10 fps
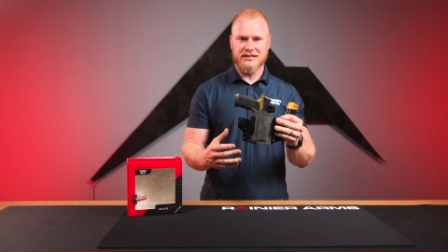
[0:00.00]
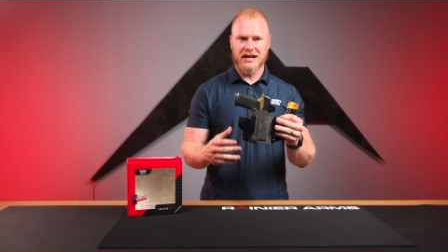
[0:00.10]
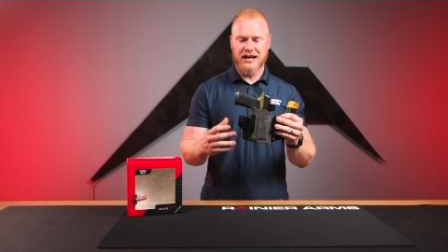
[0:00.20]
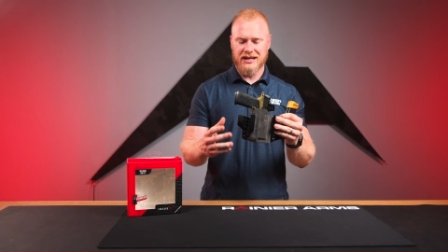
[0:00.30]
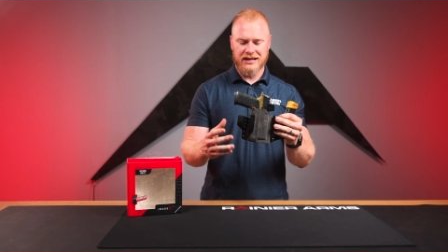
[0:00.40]
its
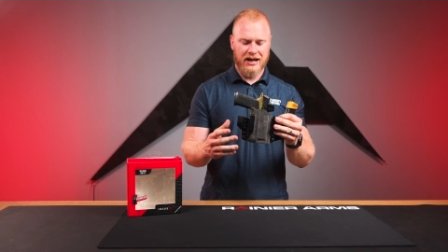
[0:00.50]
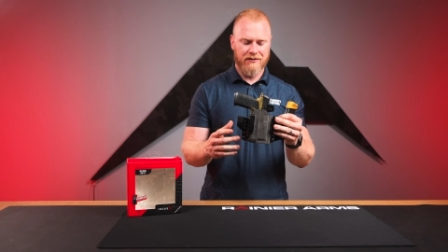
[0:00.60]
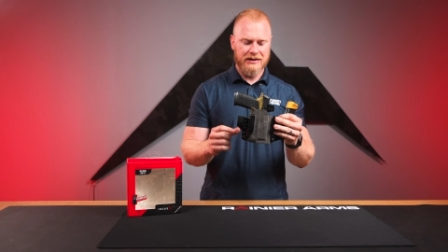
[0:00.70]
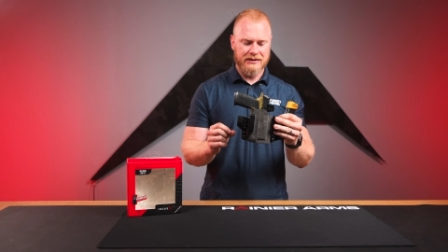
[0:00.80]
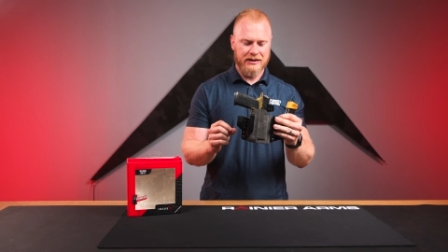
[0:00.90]
height and
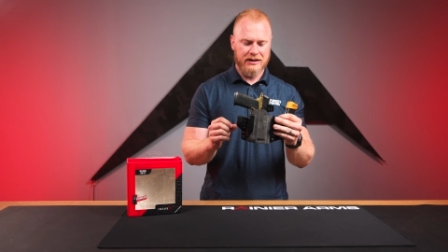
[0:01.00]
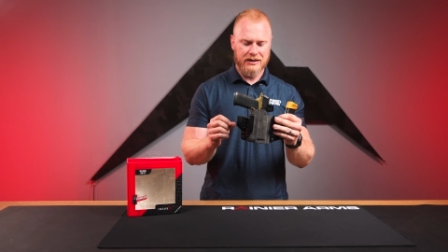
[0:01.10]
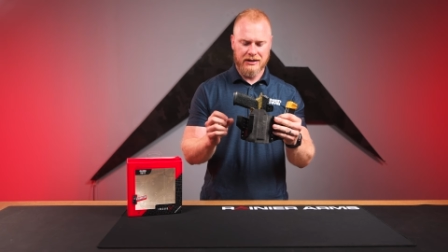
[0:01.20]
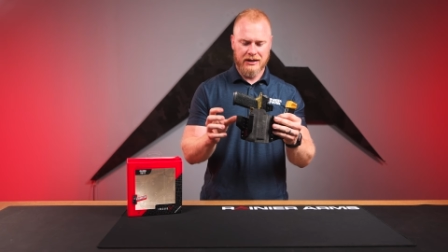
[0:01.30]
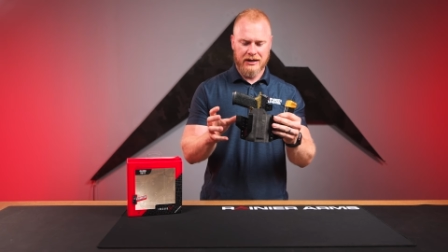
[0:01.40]

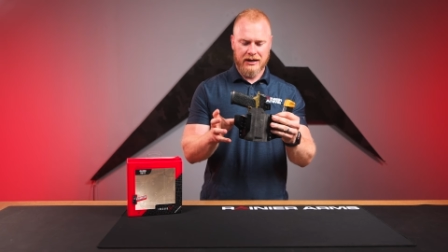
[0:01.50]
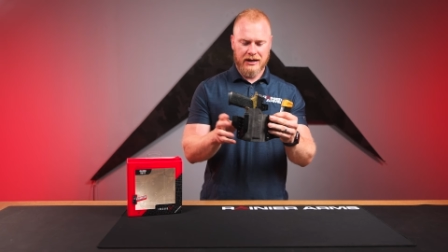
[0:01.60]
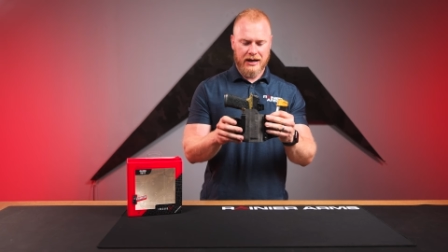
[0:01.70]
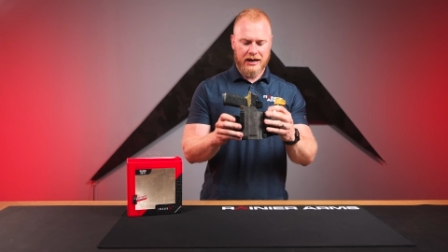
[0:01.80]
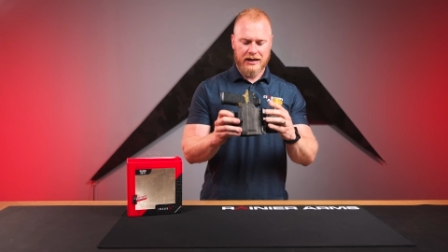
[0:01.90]
everything.
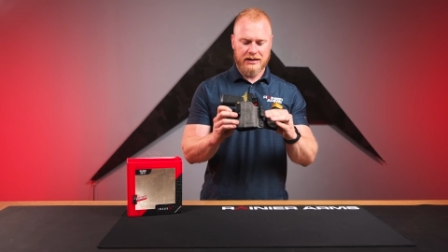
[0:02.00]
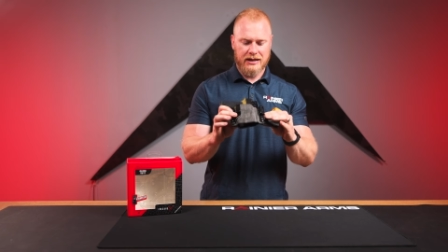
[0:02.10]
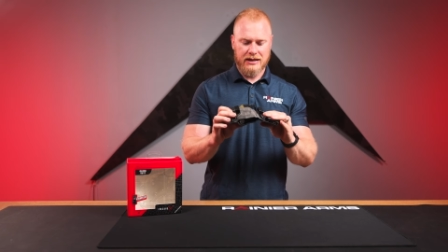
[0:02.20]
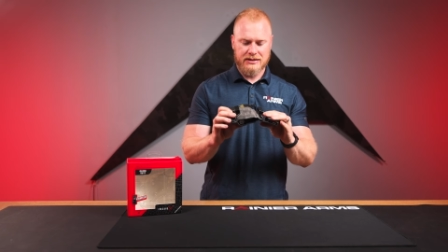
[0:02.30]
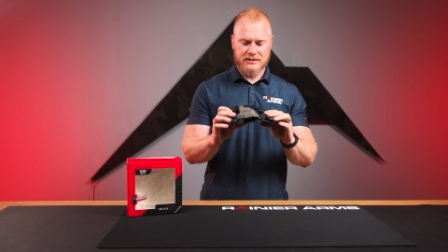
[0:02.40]
And
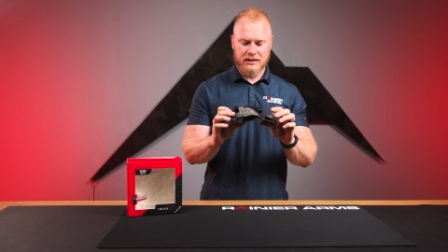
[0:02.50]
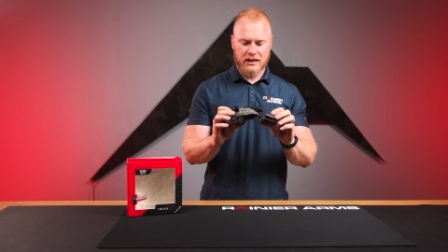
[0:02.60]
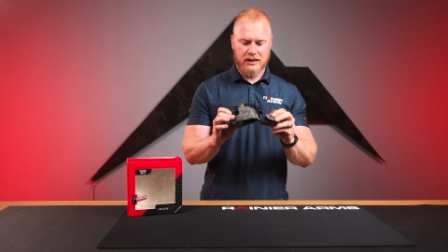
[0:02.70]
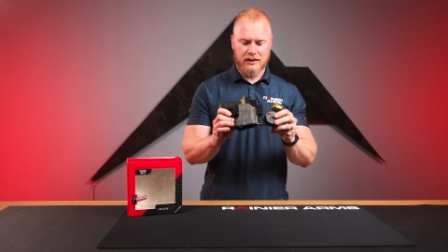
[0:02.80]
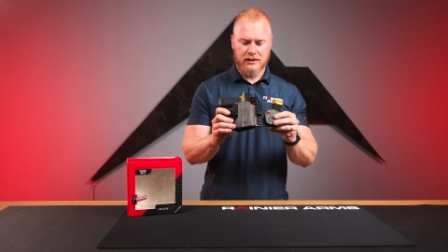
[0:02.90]
it's
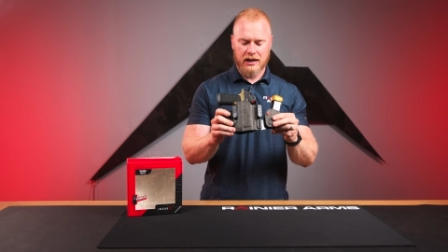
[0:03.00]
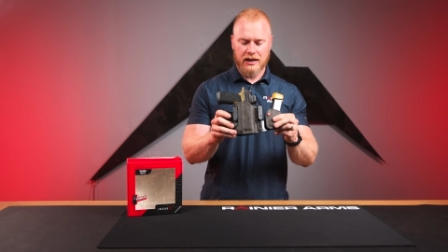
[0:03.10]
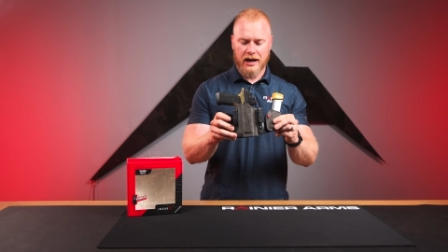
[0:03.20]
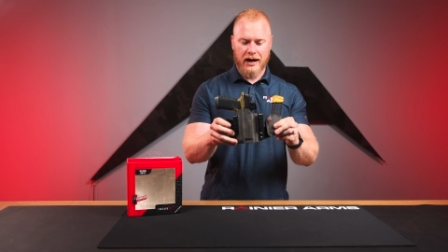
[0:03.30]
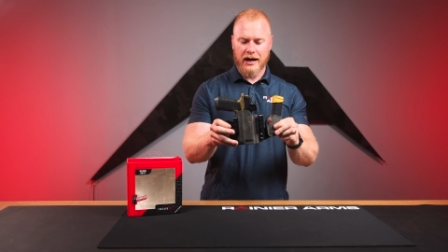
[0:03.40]

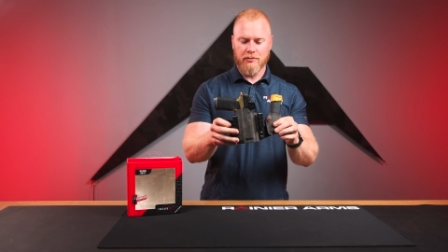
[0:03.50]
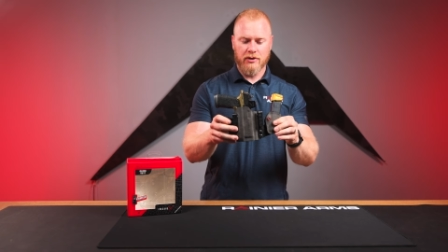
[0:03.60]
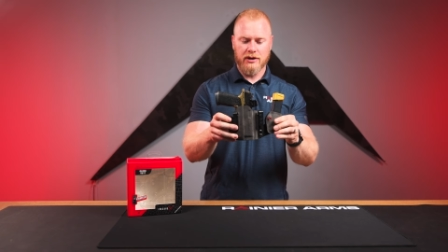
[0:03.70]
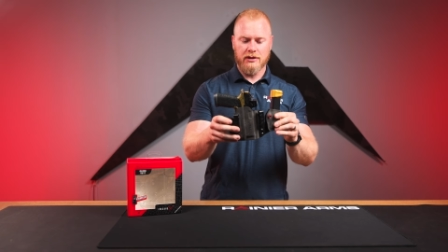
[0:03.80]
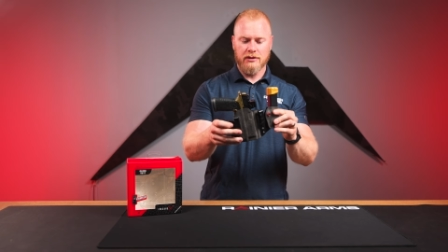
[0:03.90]
a
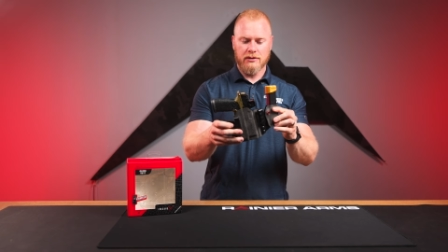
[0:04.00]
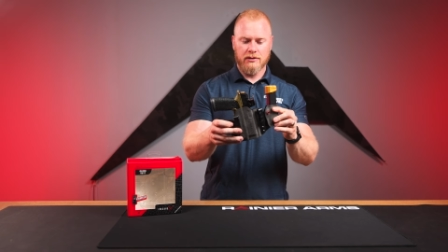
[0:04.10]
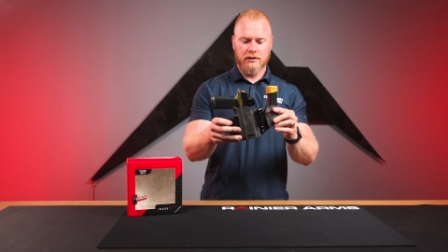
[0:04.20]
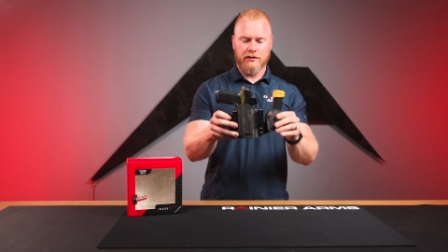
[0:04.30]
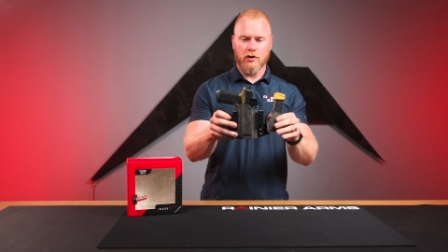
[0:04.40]
hybrid
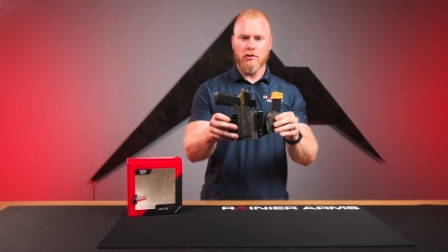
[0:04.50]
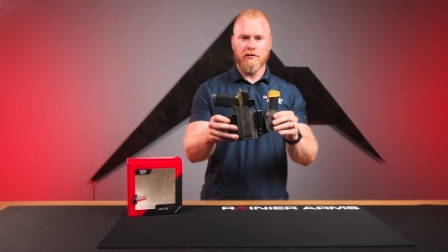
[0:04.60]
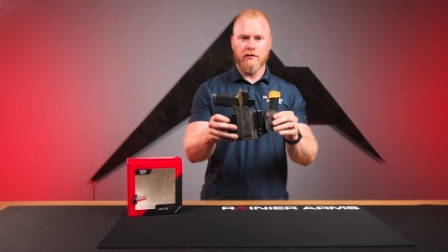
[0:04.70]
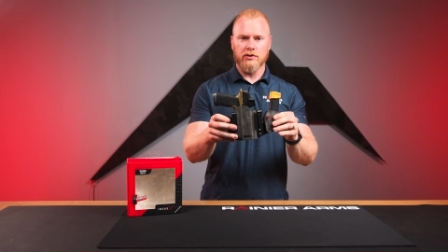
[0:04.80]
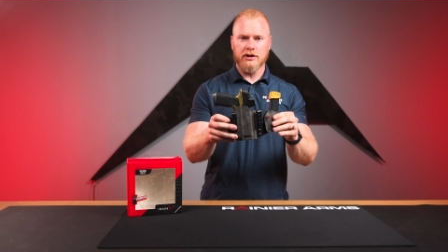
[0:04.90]

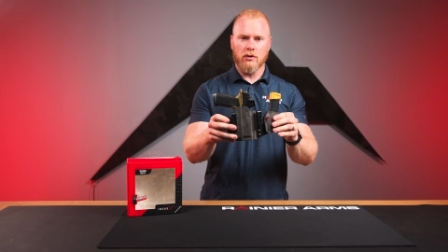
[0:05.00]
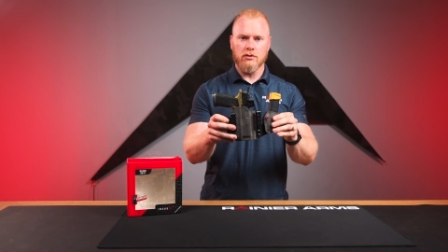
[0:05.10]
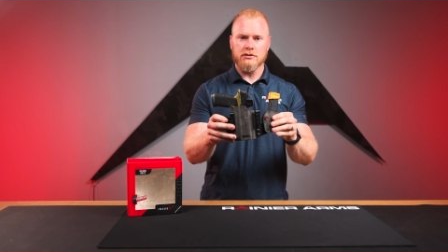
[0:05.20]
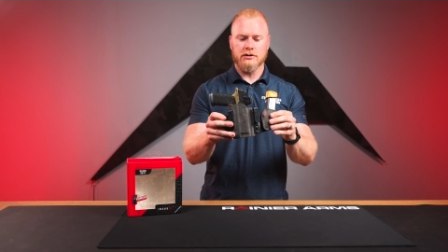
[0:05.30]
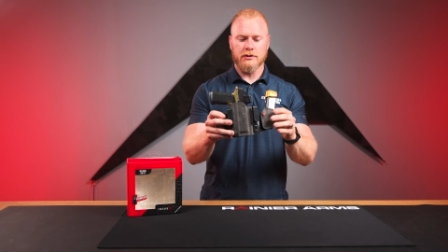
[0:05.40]
thermofolded
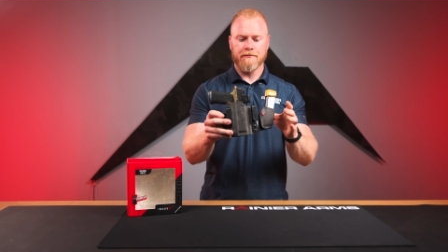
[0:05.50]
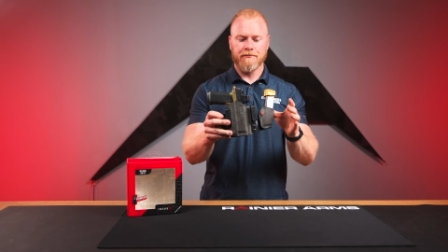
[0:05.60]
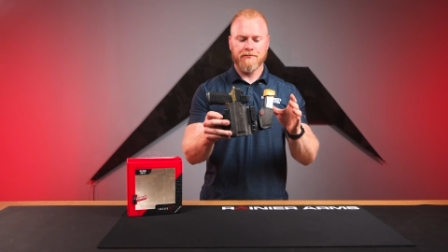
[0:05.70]
holster.